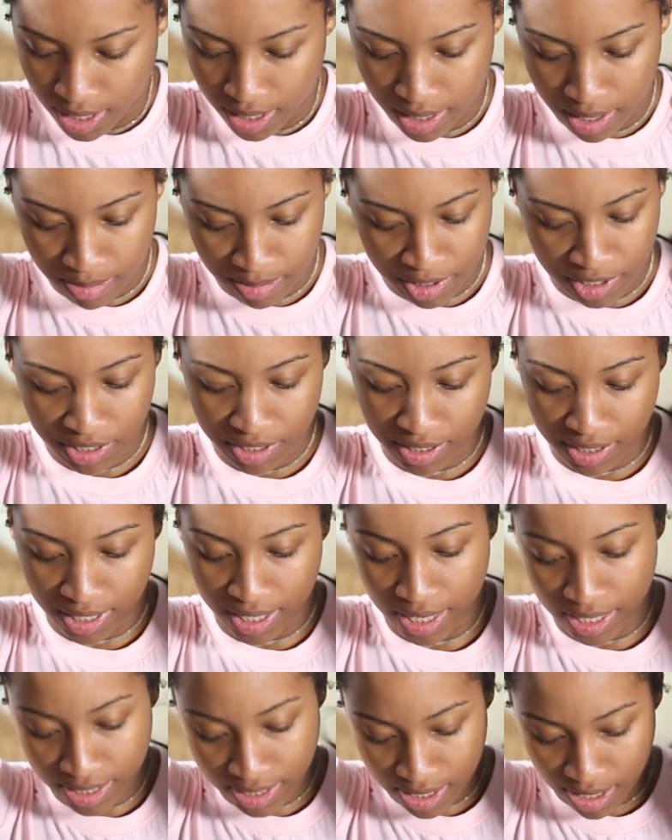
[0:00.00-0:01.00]
Let me just
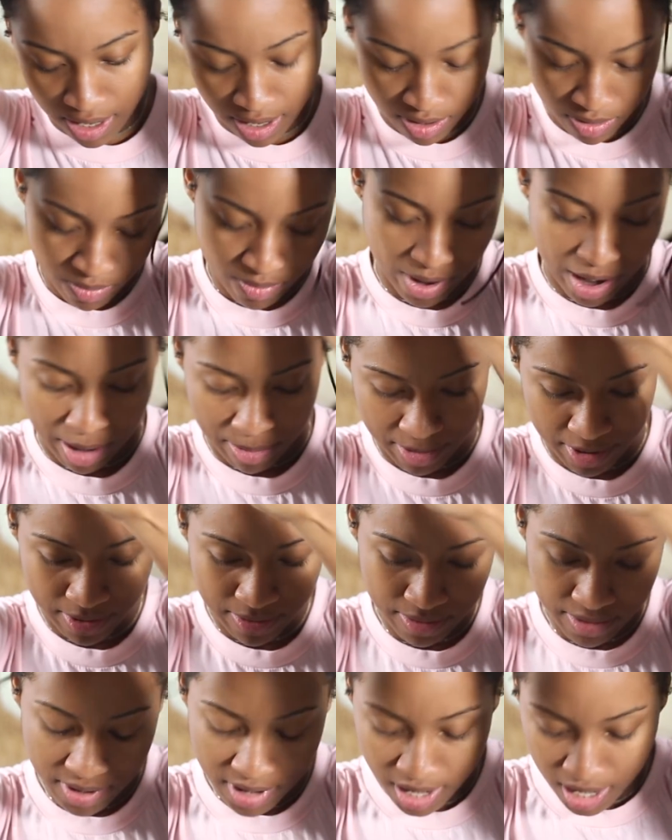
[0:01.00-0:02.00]
get to
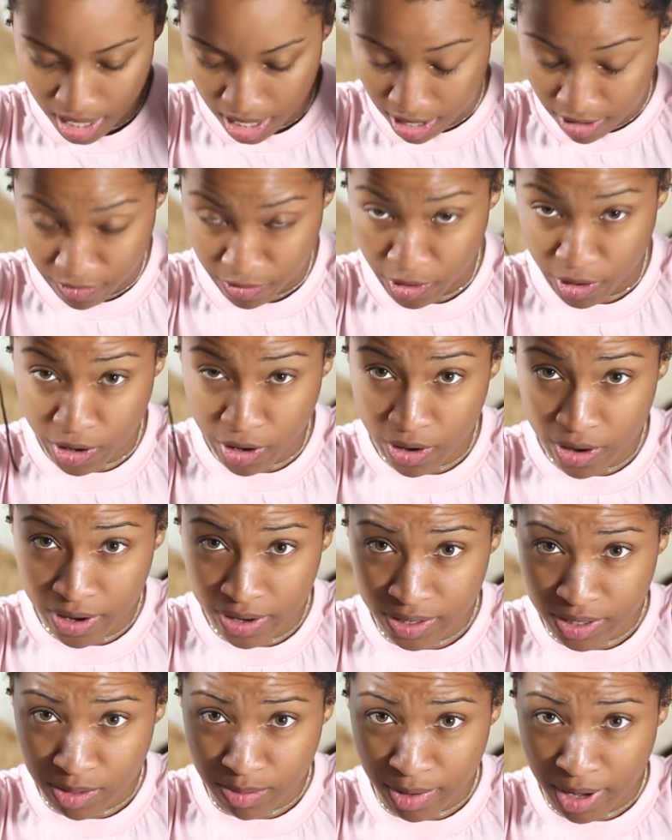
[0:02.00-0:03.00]
unwrapping. And if you're
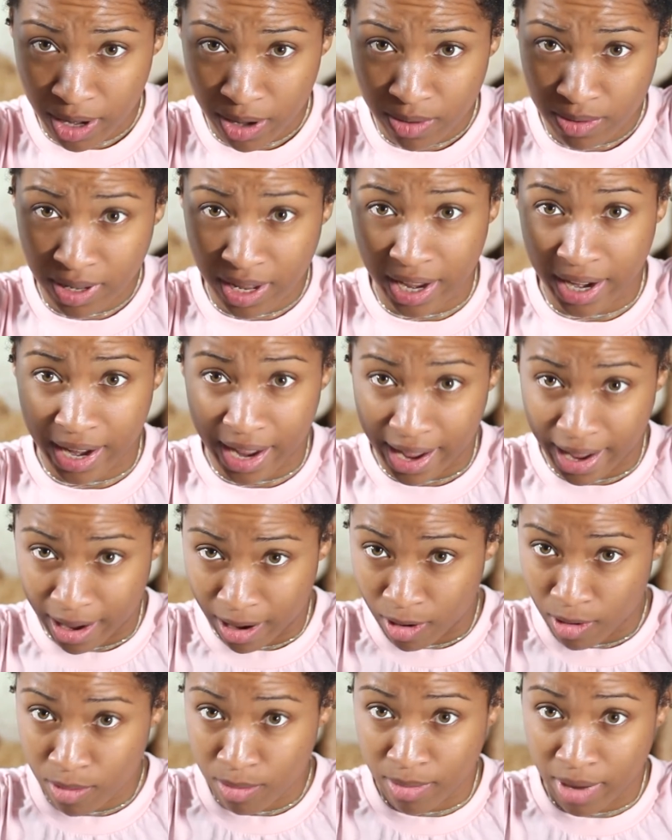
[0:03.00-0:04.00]
curious about like
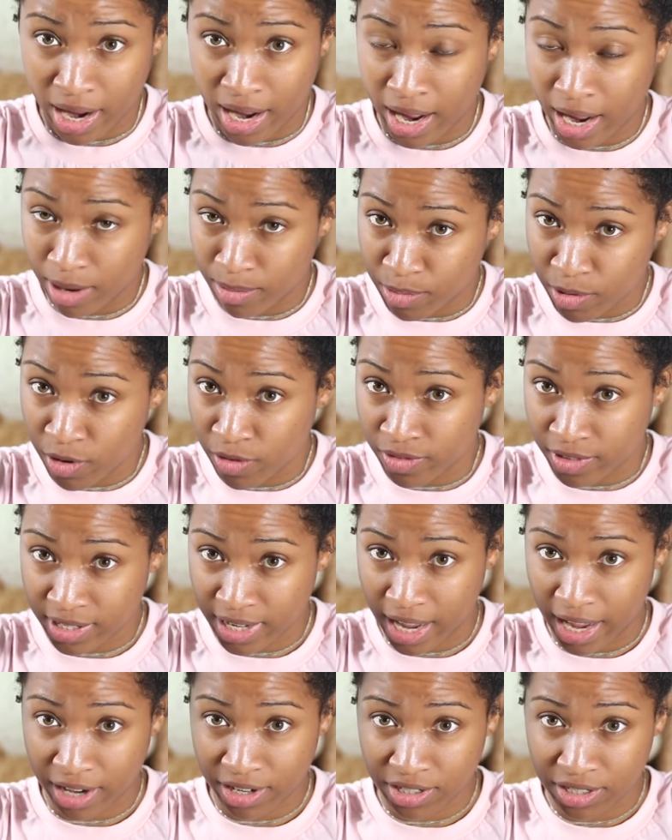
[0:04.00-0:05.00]
how my high poof is
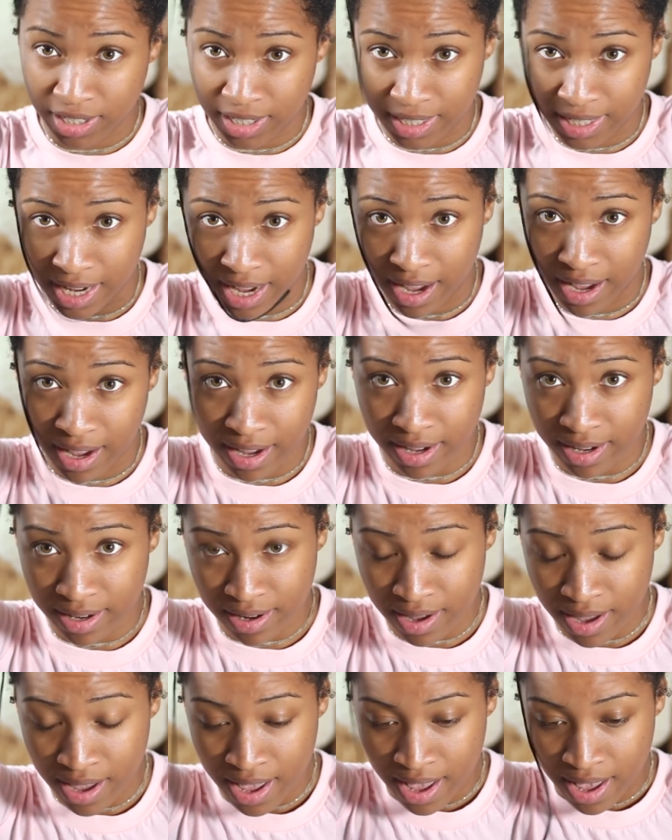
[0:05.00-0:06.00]
actually tied,
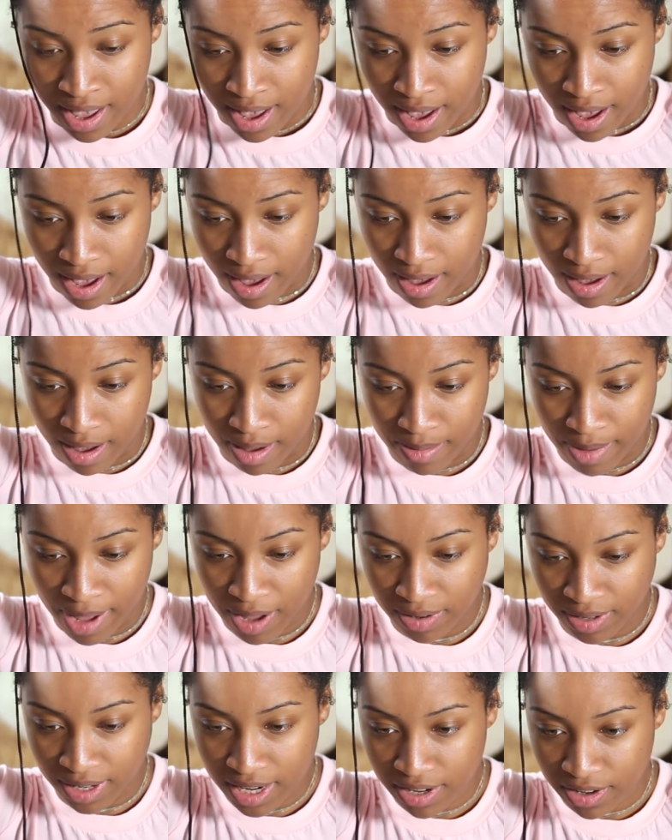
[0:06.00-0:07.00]

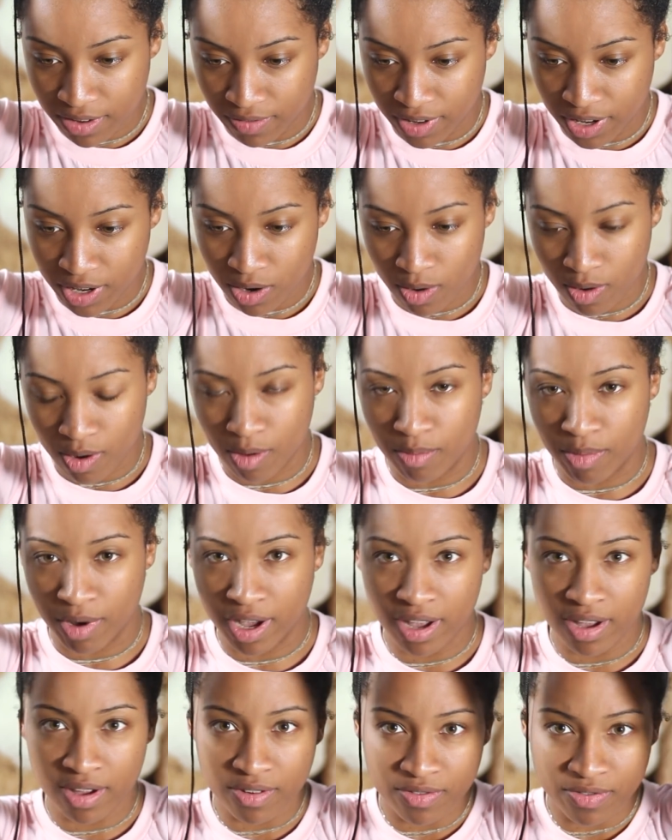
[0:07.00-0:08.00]
I'll link a video
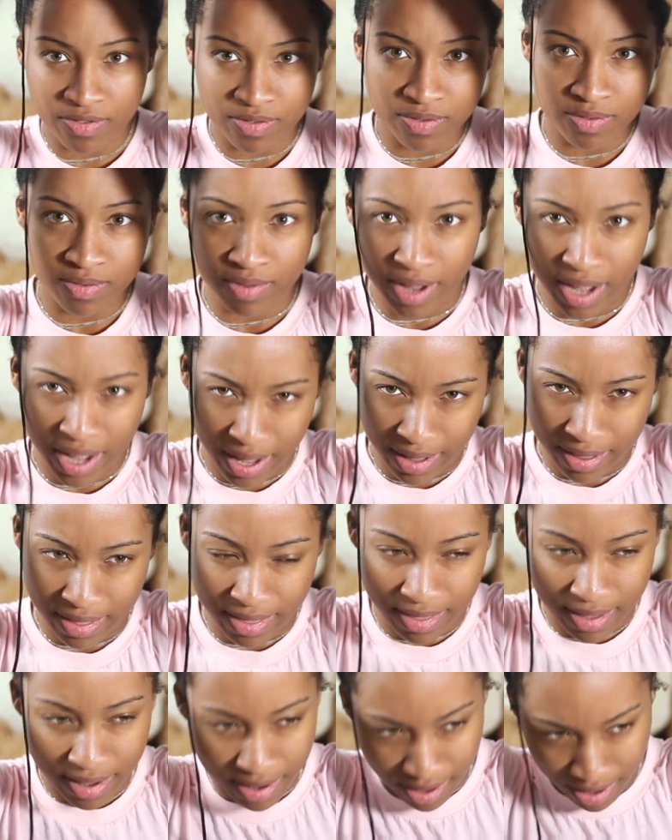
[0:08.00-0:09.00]
above. I
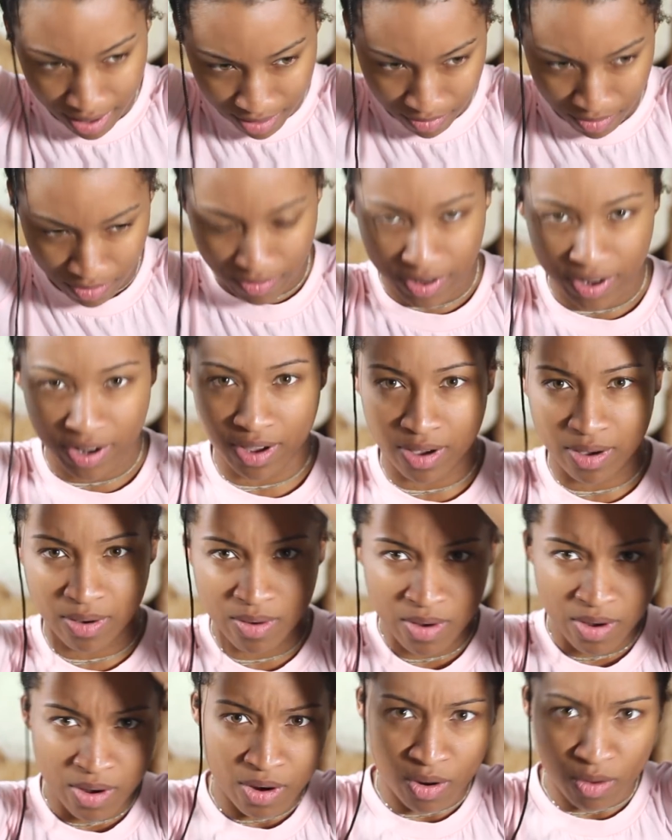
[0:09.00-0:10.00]
think I have a video
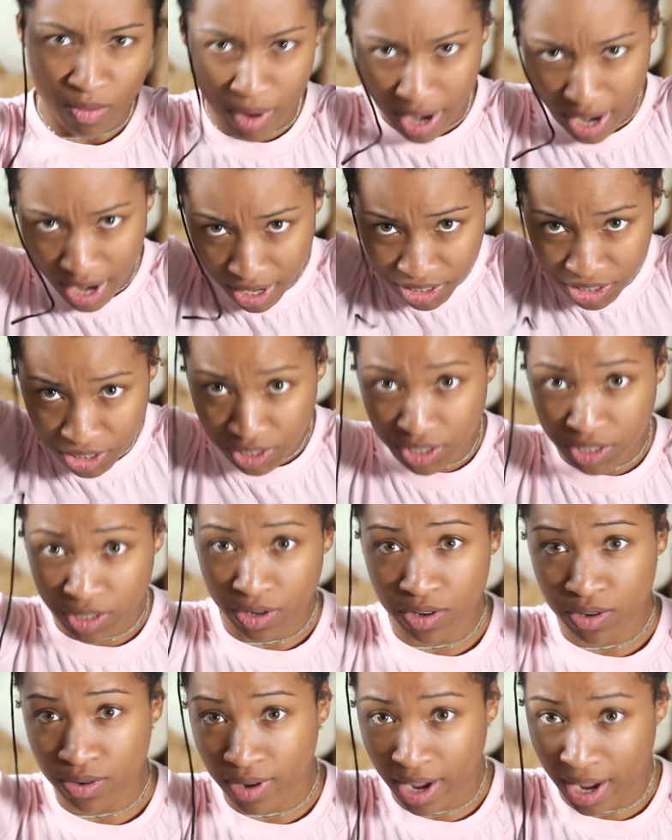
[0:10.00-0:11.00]
where I actually show
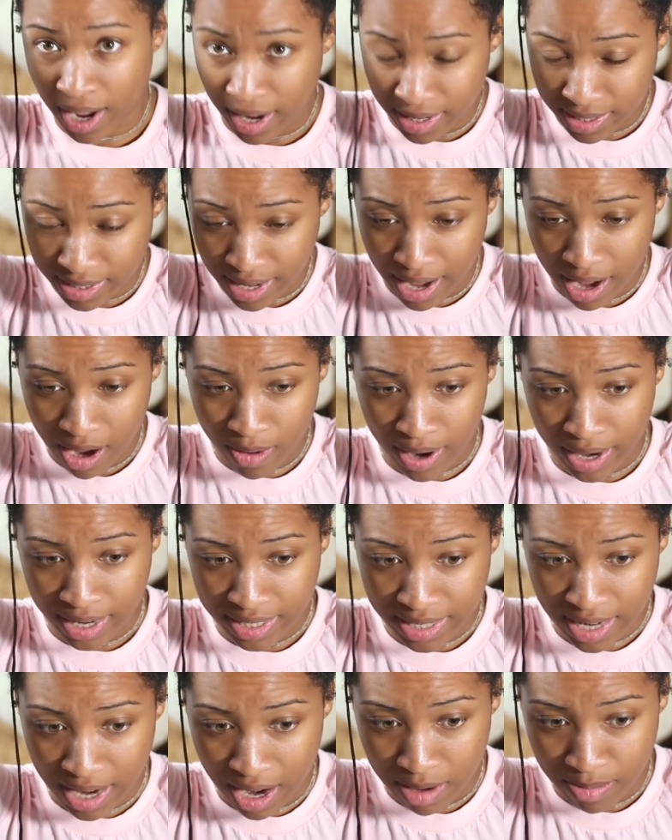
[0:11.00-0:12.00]
you guys how I
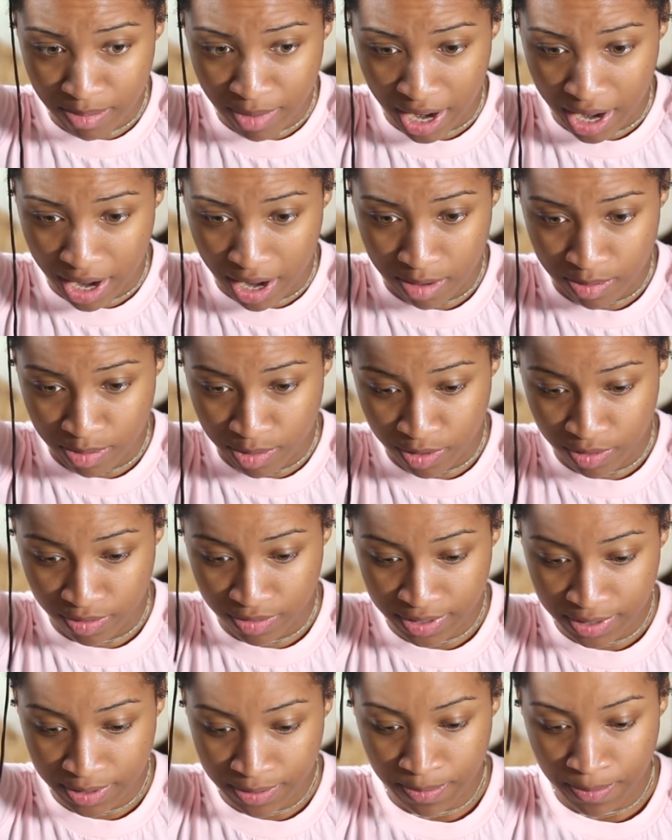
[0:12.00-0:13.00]
tie my high
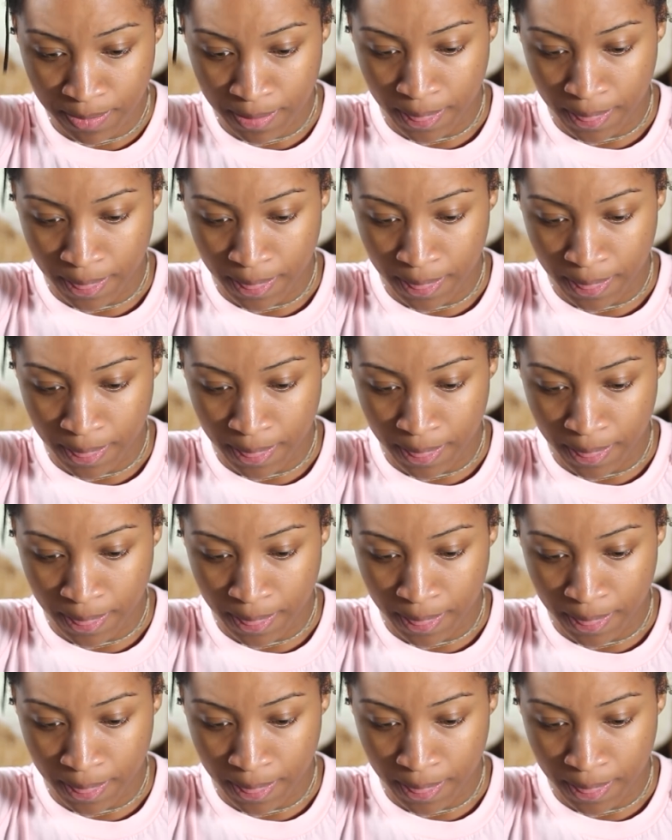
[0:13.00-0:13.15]
poofs.